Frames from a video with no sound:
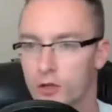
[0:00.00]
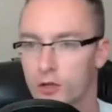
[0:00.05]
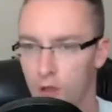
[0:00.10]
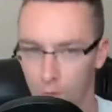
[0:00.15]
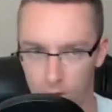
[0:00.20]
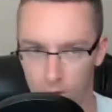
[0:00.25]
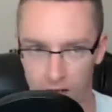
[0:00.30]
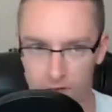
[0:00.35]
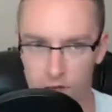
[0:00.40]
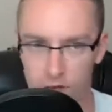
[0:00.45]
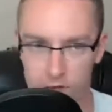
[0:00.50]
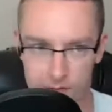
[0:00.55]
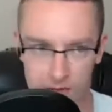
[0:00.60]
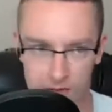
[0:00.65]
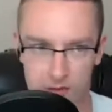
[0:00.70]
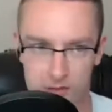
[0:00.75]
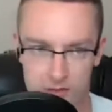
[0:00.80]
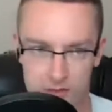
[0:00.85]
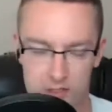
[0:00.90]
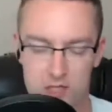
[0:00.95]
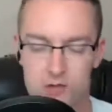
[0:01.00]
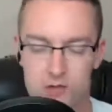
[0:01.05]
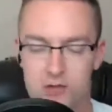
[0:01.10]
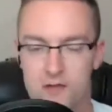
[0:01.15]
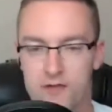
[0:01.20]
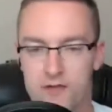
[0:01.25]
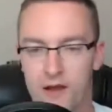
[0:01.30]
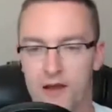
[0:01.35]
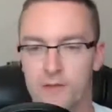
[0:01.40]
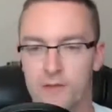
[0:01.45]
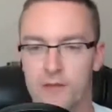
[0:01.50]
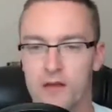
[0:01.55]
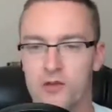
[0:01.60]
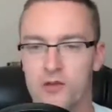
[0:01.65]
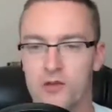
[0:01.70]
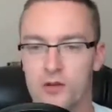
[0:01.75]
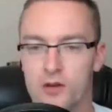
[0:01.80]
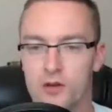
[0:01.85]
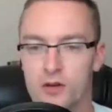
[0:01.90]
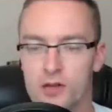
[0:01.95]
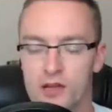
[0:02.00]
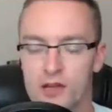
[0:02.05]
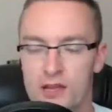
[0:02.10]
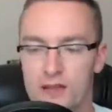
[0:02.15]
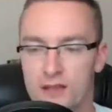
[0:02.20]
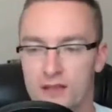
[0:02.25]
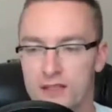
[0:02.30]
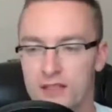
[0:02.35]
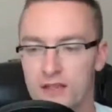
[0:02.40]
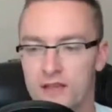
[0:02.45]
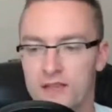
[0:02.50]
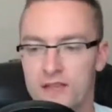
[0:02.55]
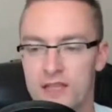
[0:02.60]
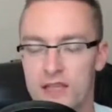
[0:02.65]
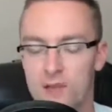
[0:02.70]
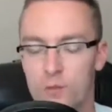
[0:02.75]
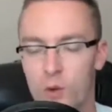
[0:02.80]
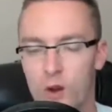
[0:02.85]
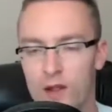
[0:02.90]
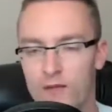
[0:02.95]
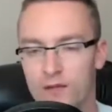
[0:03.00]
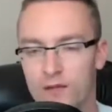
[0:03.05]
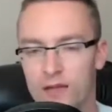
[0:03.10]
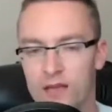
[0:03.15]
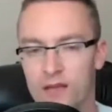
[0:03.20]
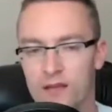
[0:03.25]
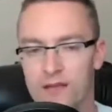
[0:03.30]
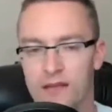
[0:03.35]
whatever appeals to you, you find a mentor that's on the same wavelength.